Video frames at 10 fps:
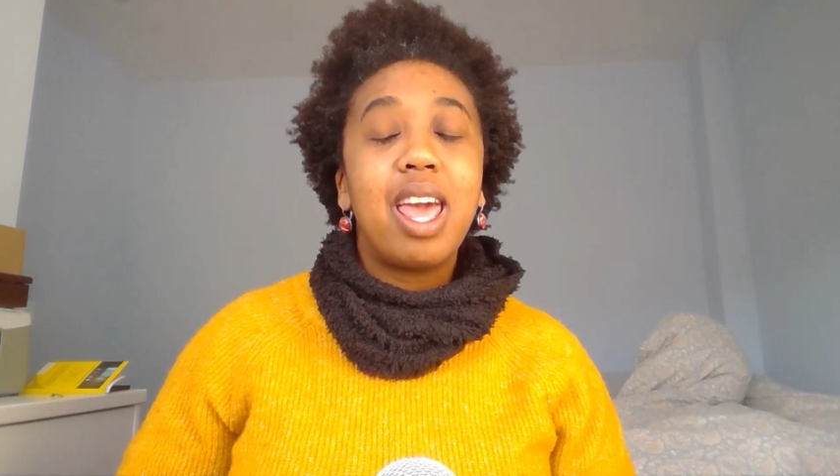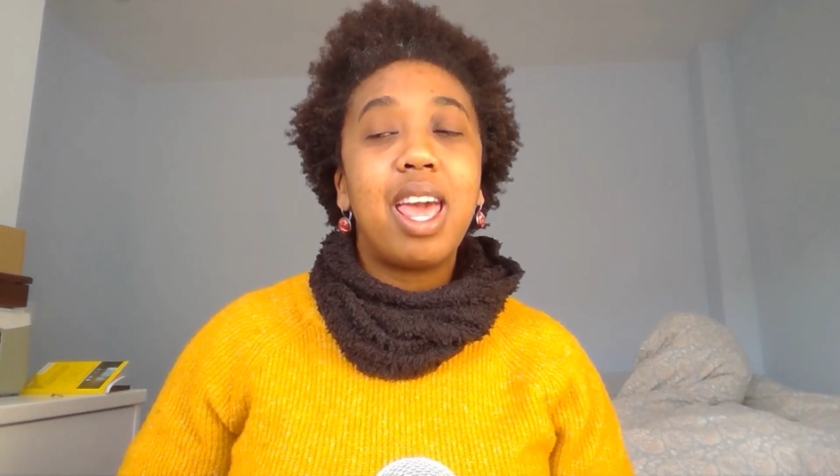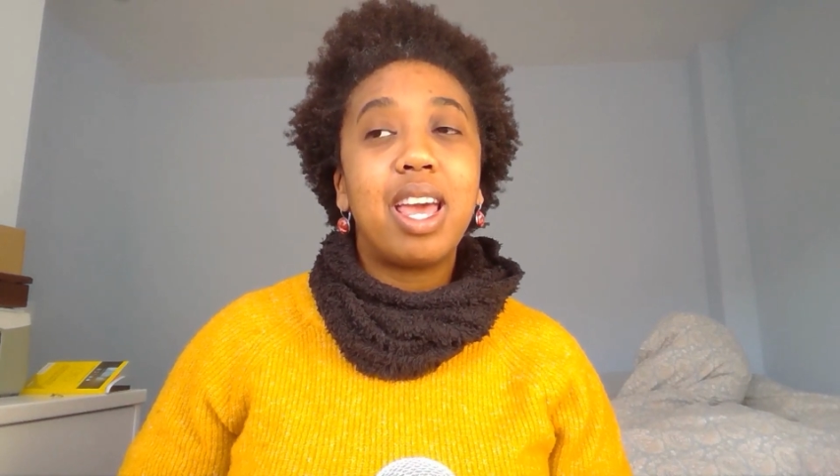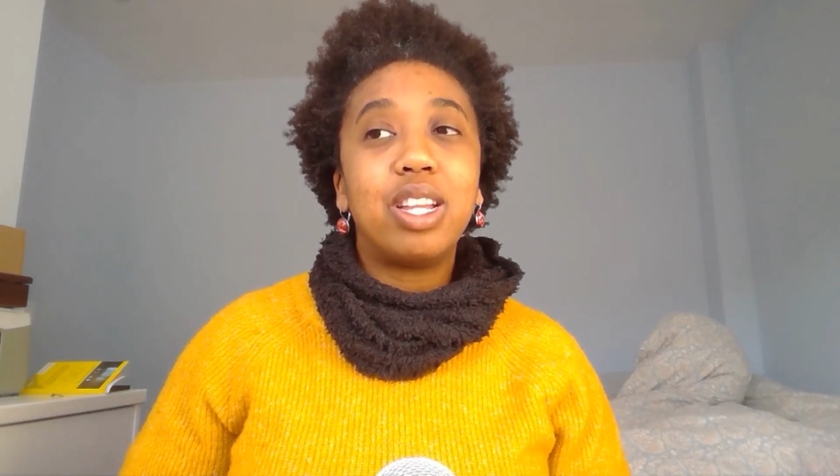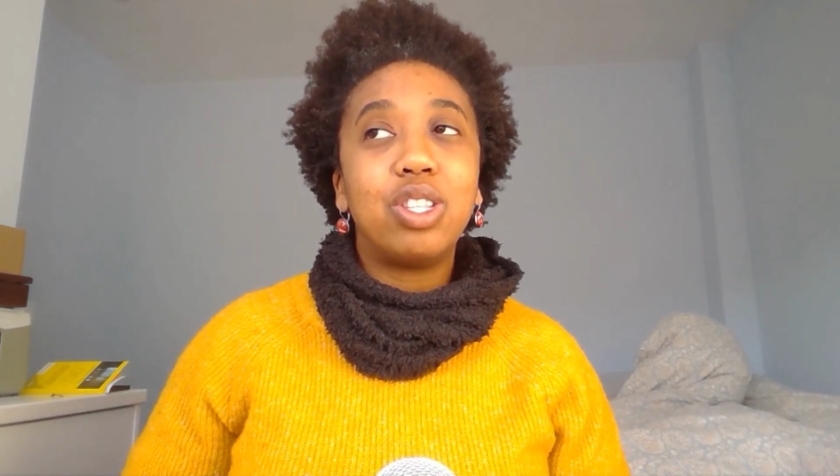
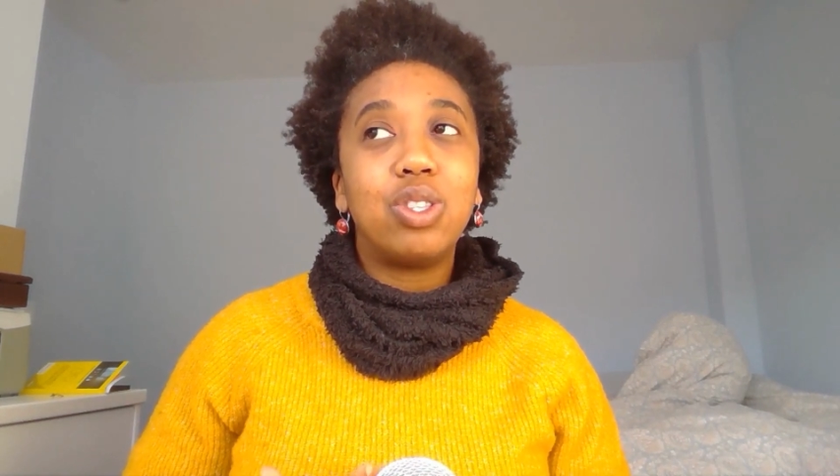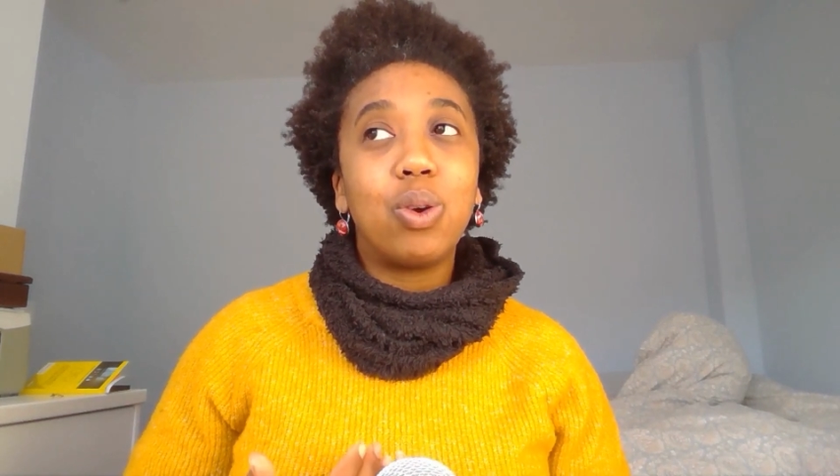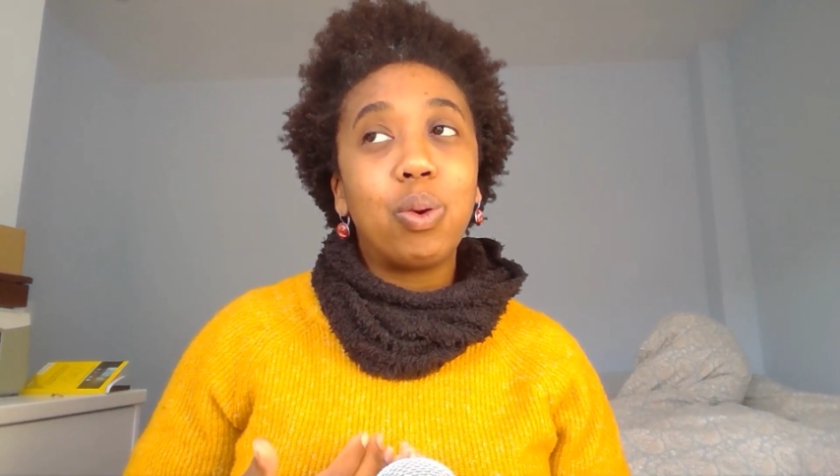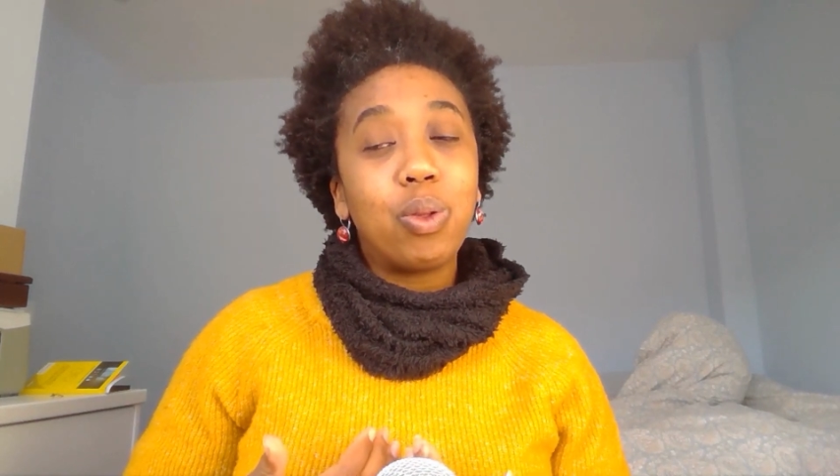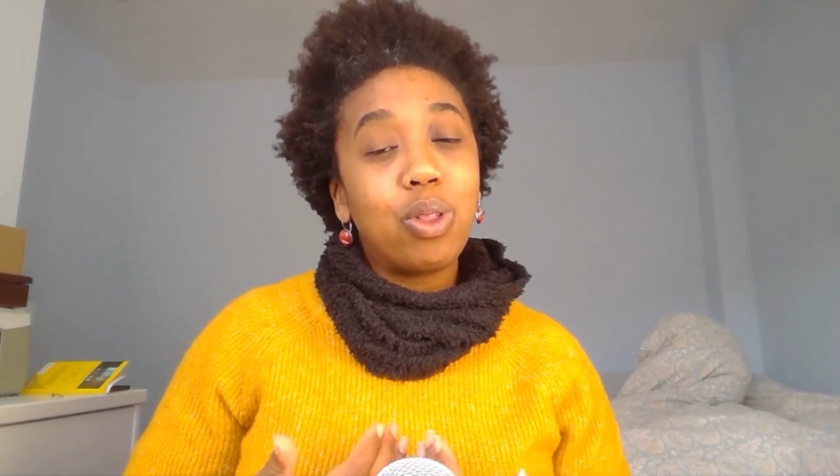and
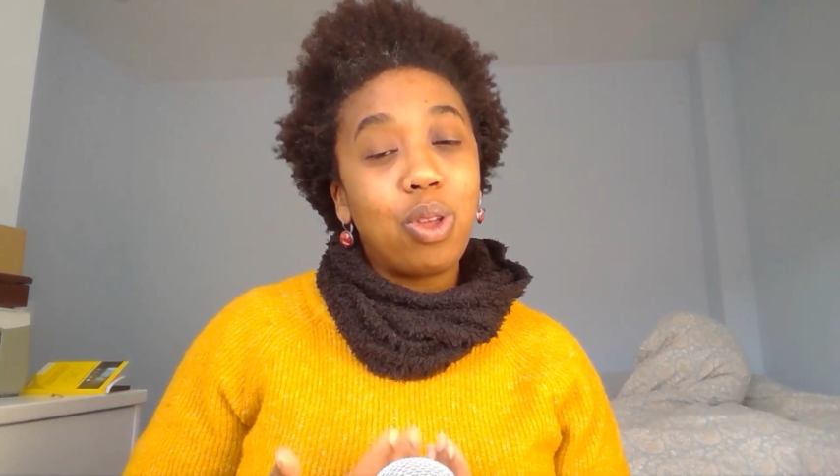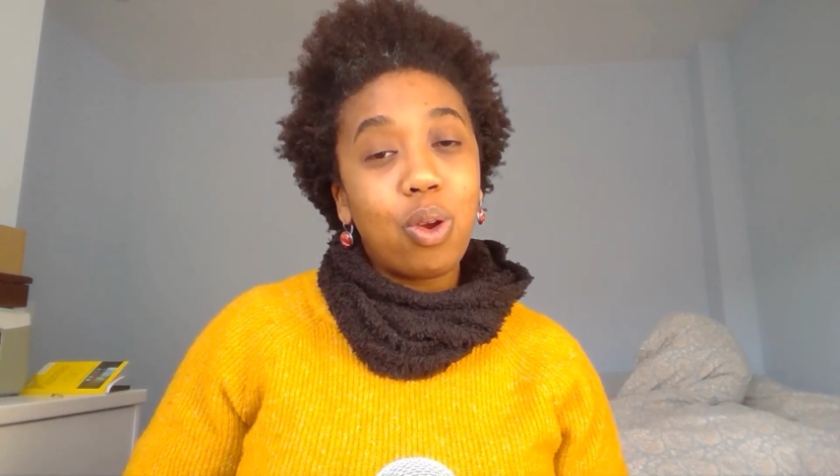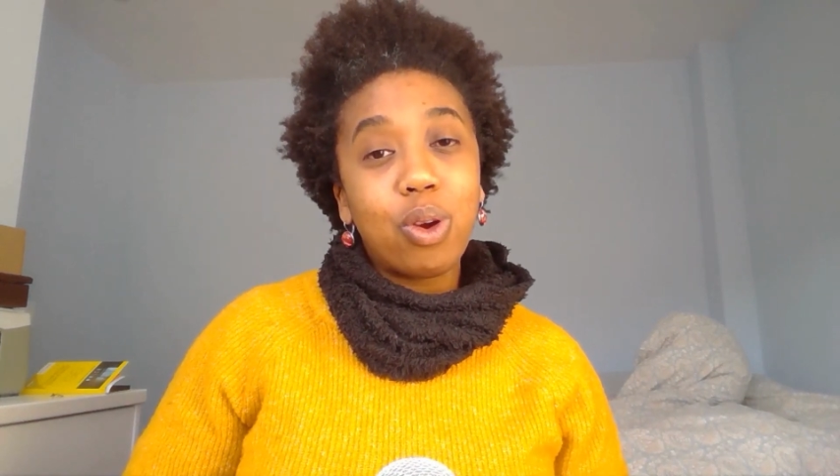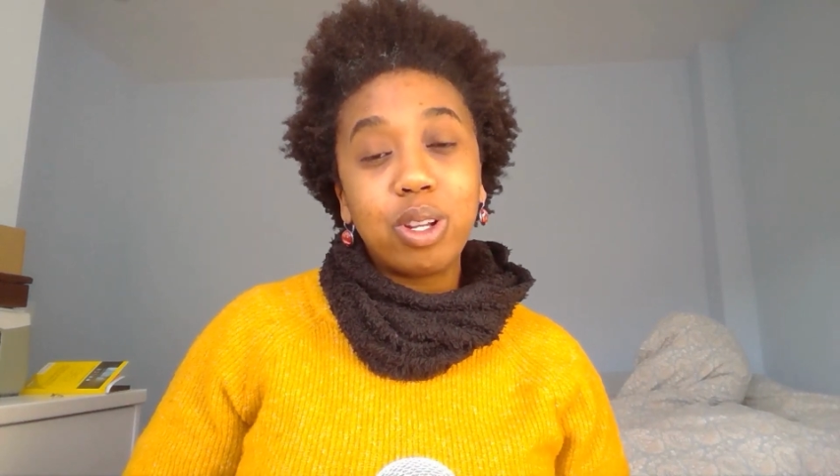so your